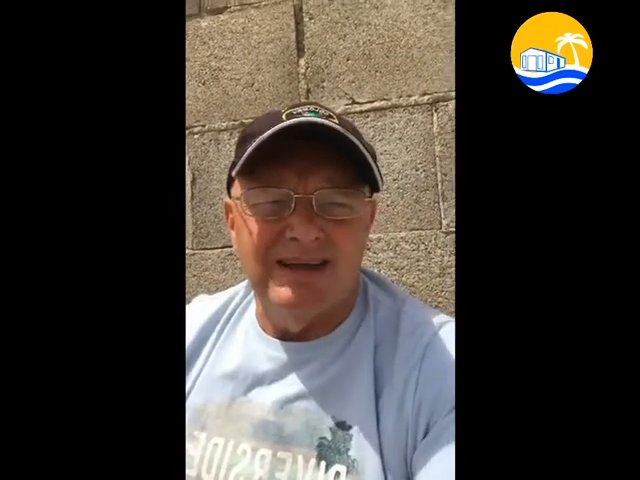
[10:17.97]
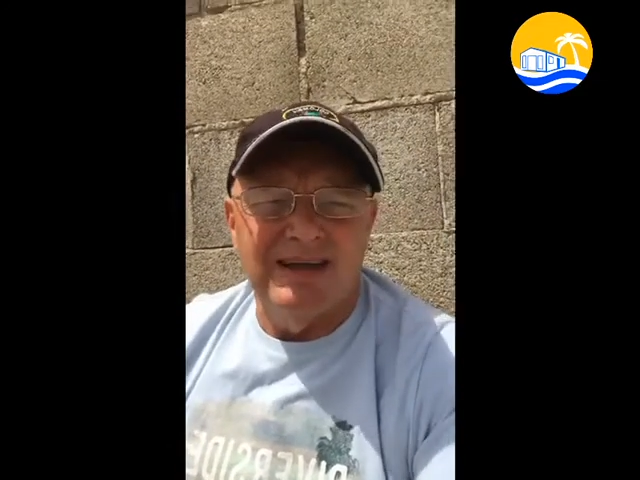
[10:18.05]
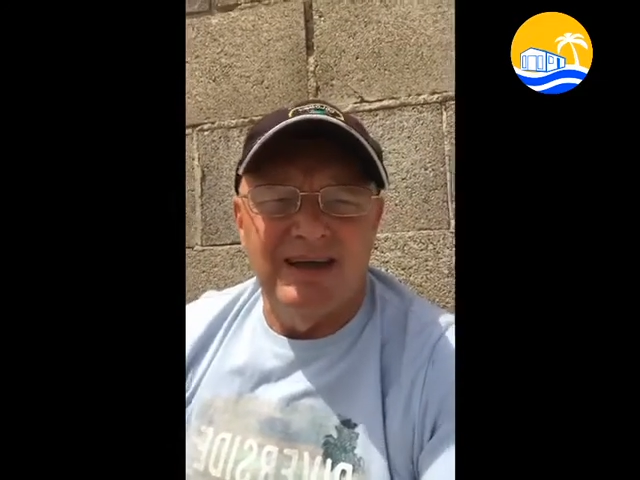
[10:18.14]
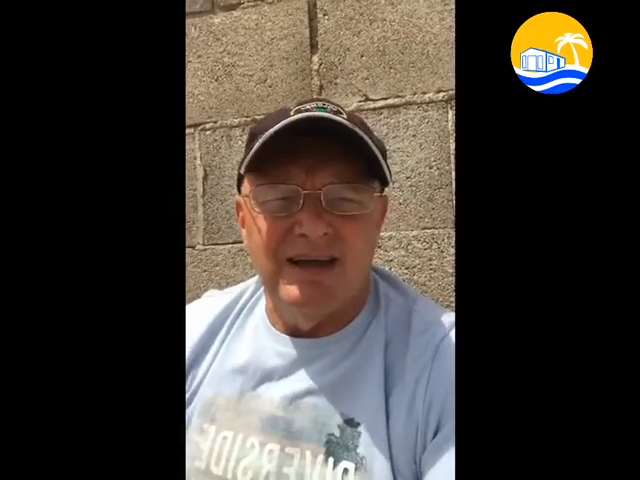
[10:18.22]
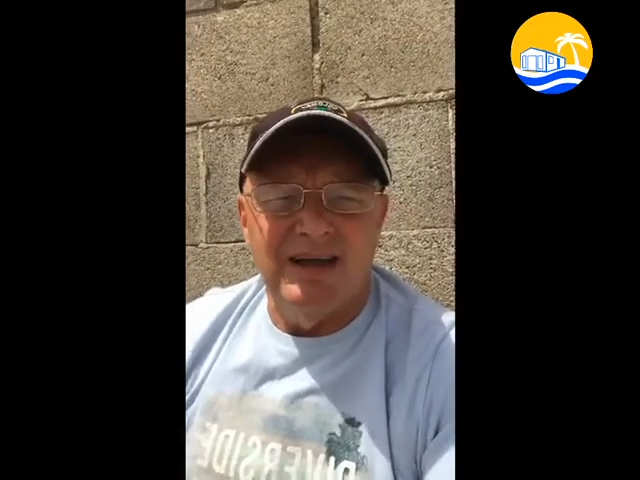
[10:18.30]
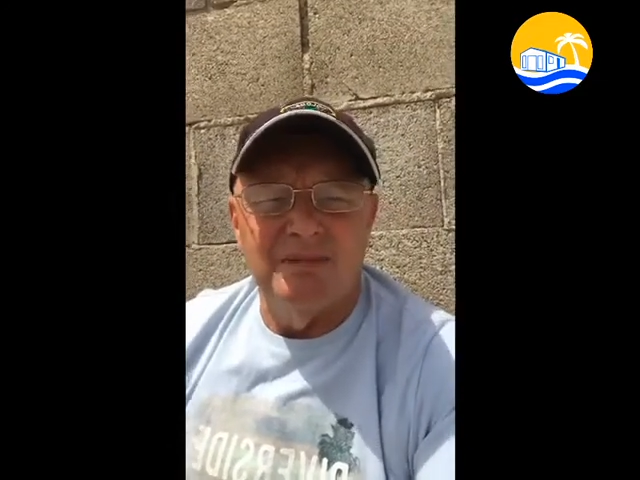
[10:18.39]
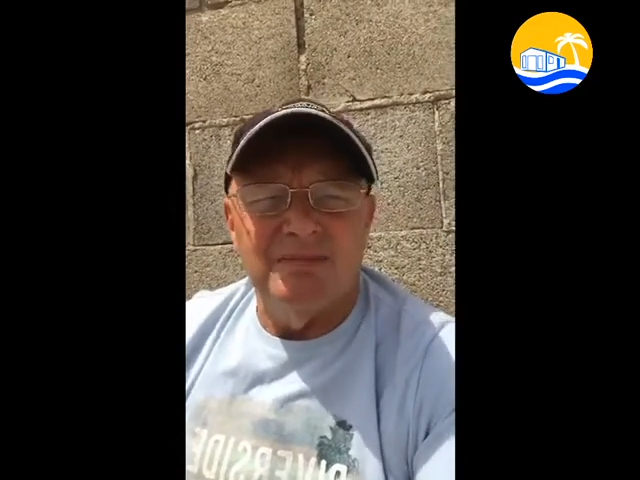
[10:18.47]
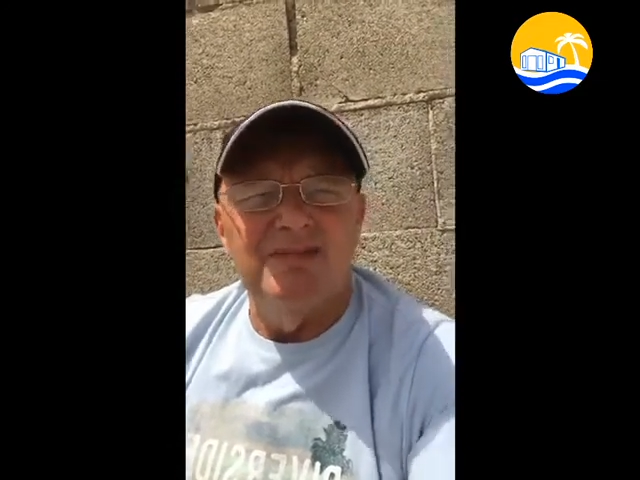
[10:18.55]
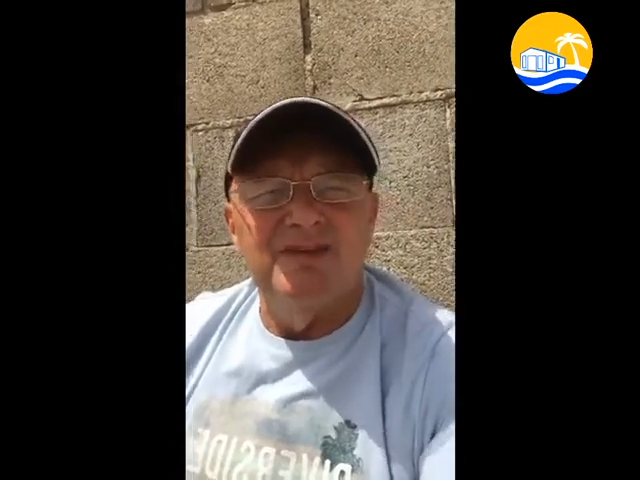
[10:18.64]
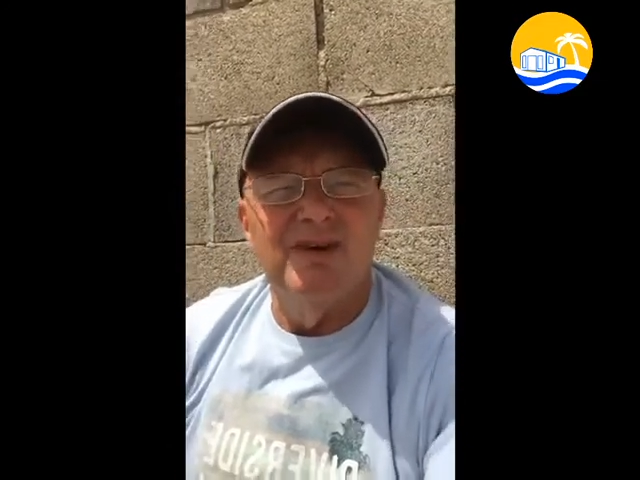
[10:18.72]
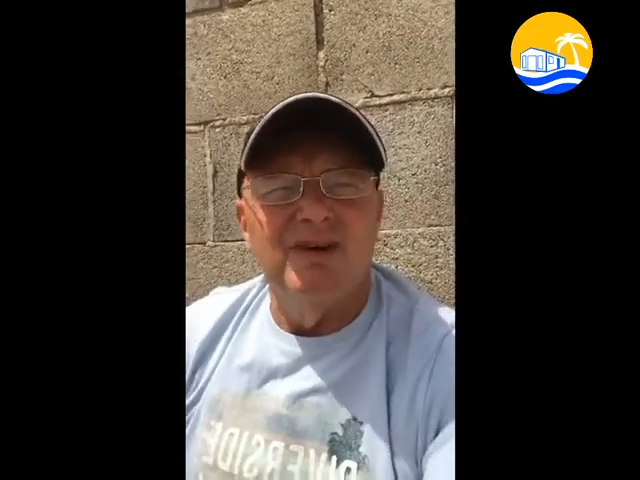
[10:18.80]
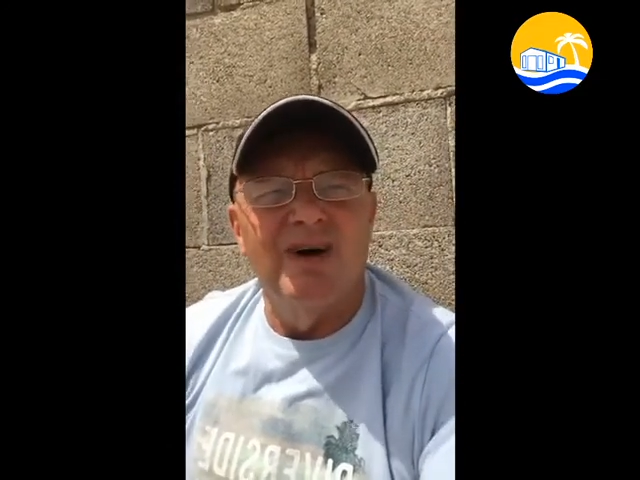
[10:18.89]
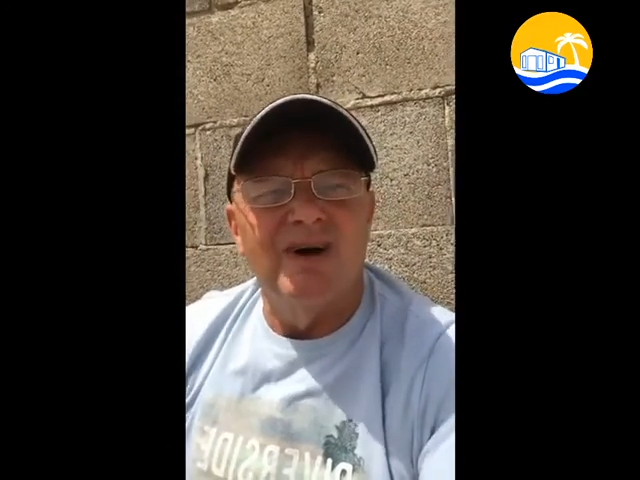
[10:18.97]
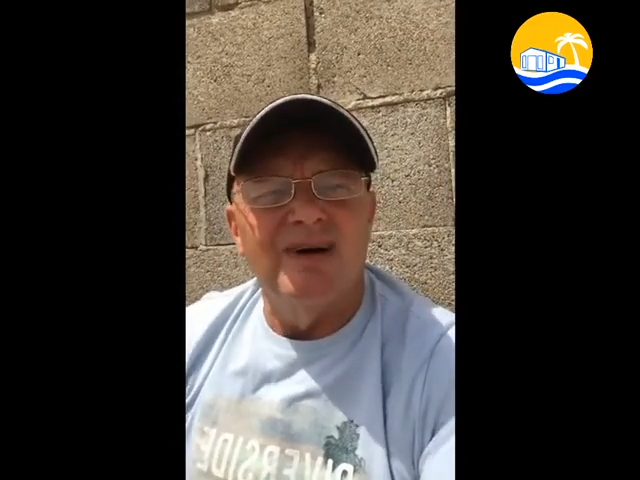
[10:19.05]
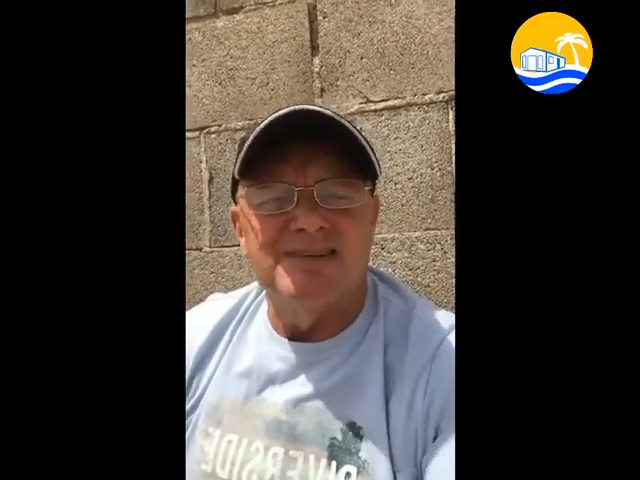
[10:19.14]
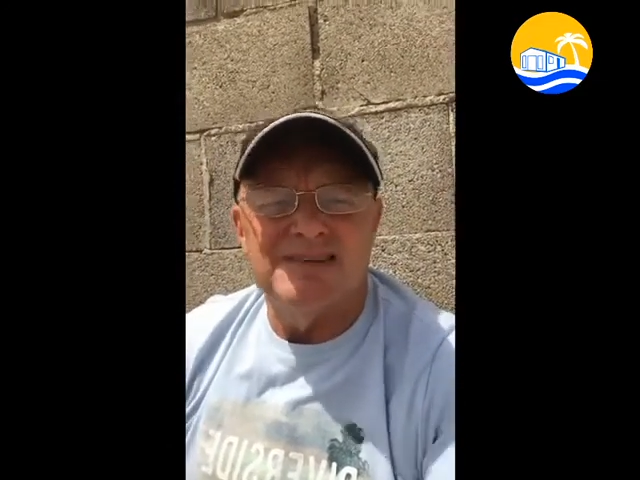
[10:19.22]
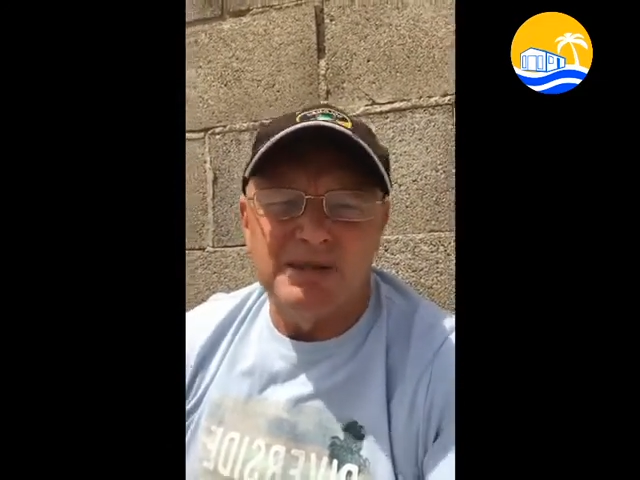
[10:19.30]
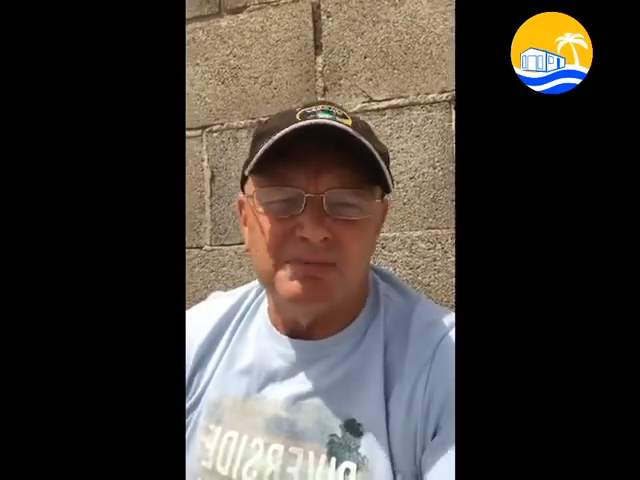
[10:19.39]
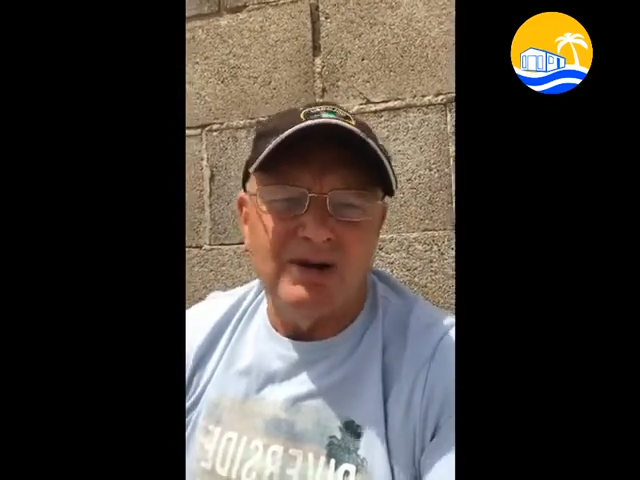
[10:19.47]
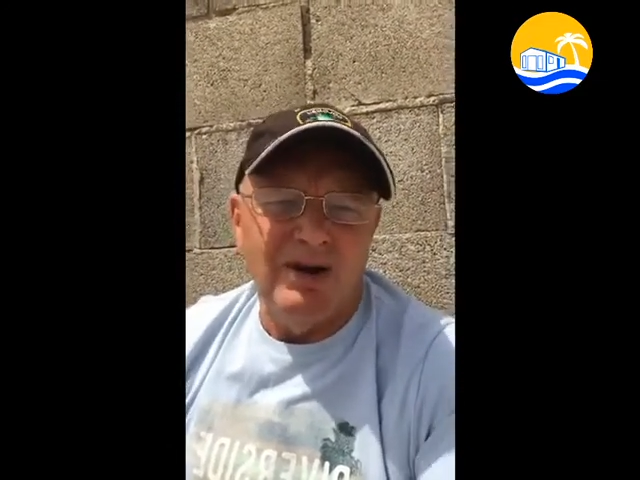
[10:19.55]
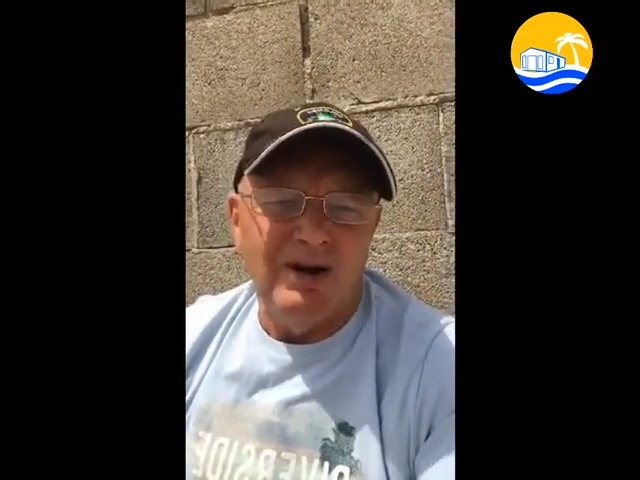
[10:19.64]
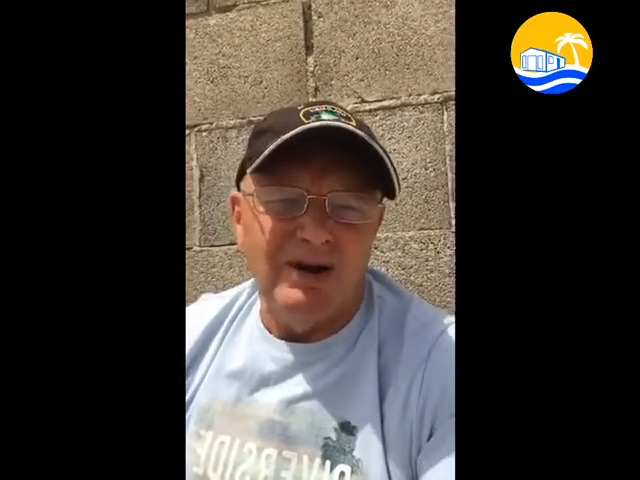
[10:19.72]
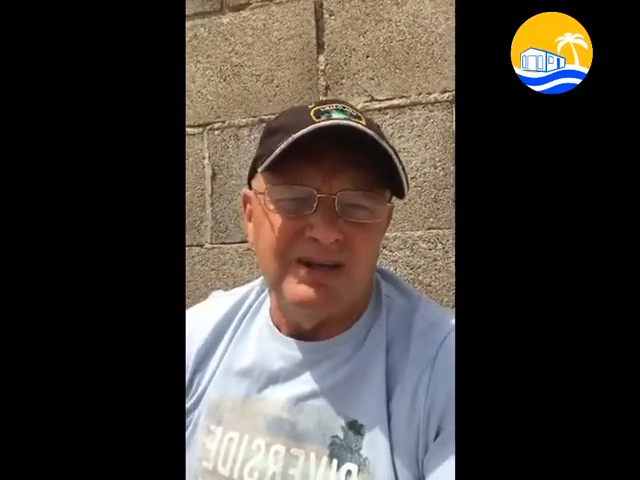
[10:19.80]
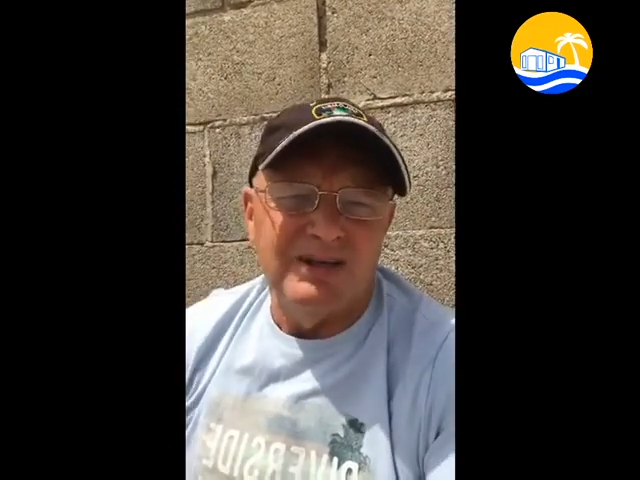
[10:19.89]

if you've got a SIP card,